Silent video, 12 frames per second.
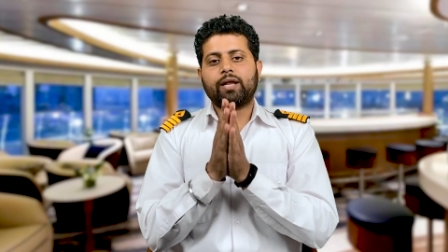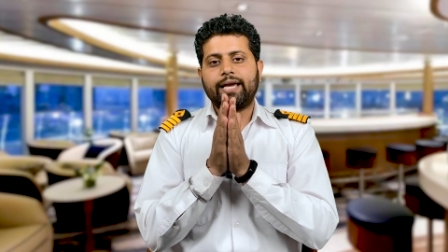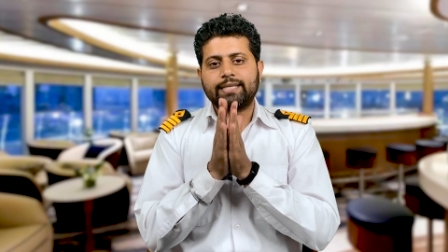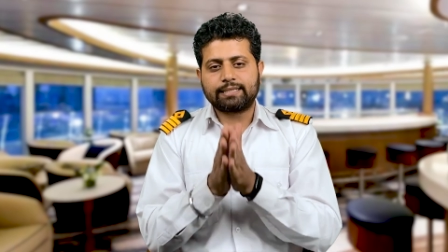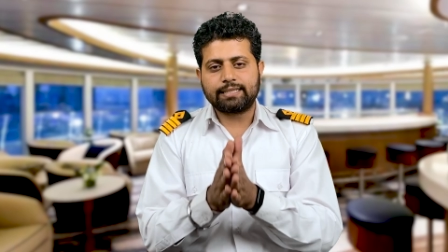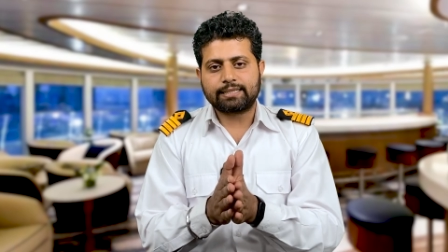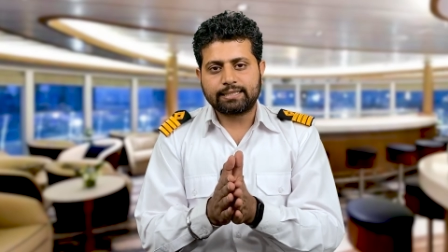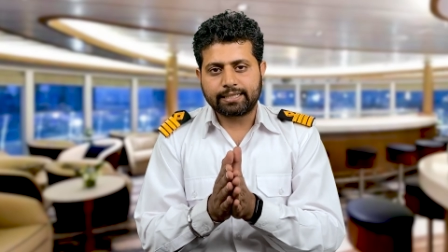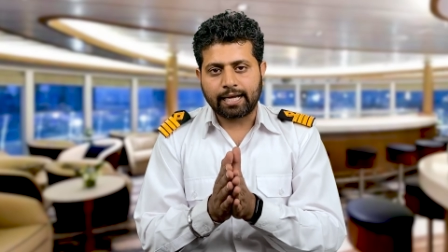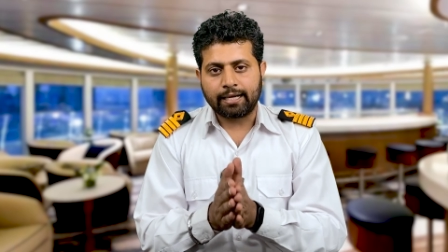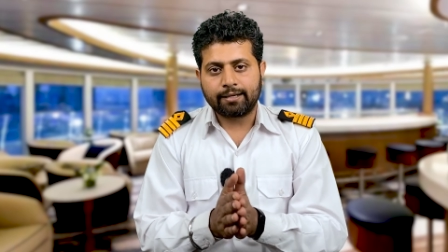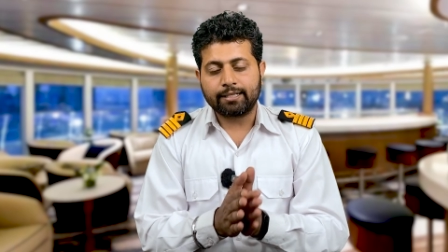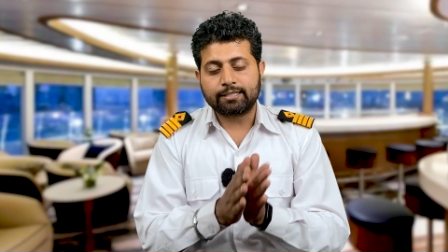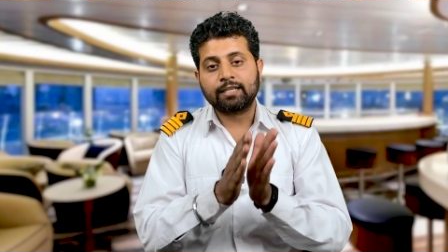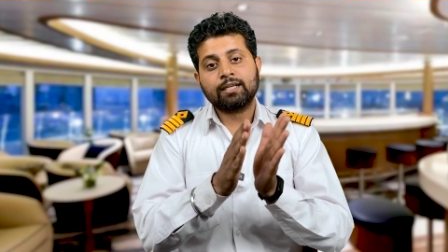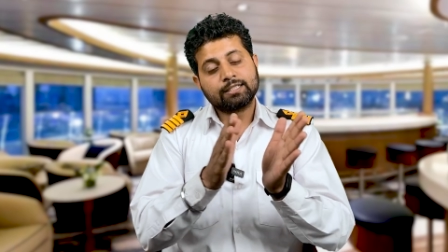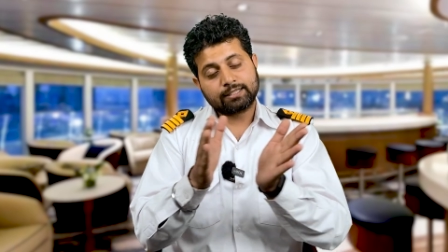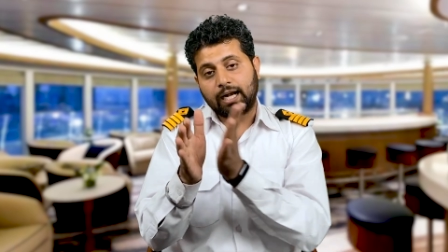SCST candidates
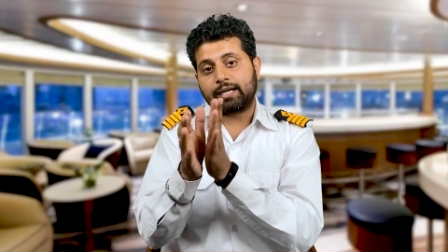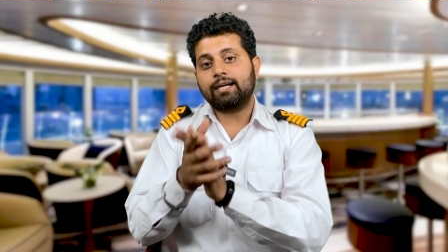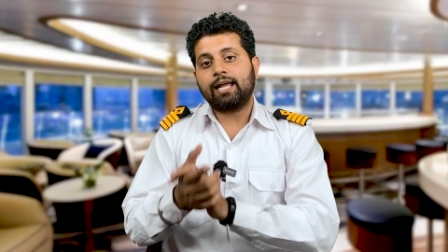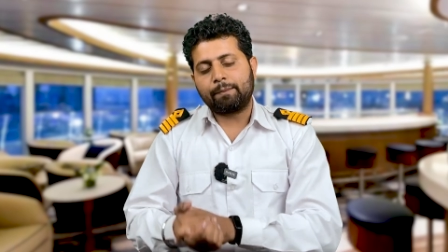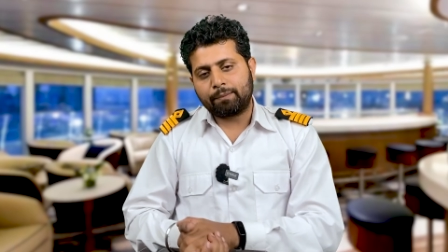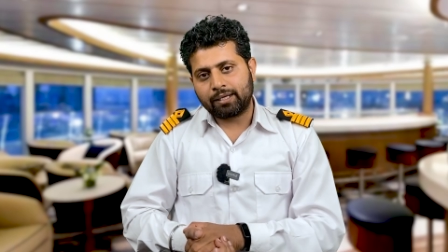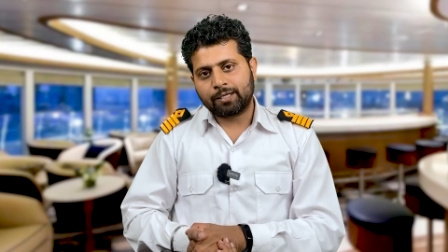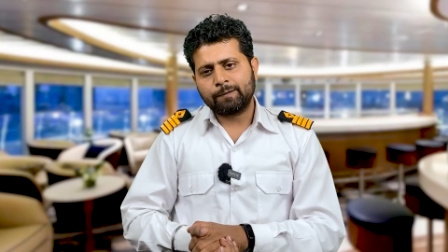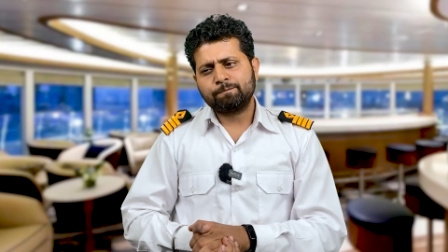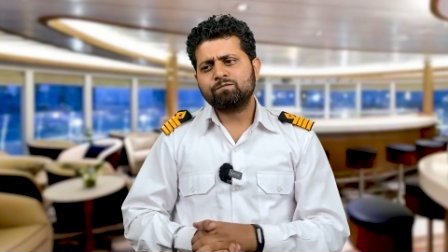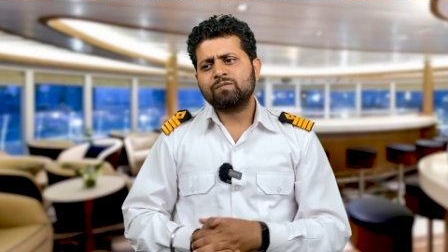started happening.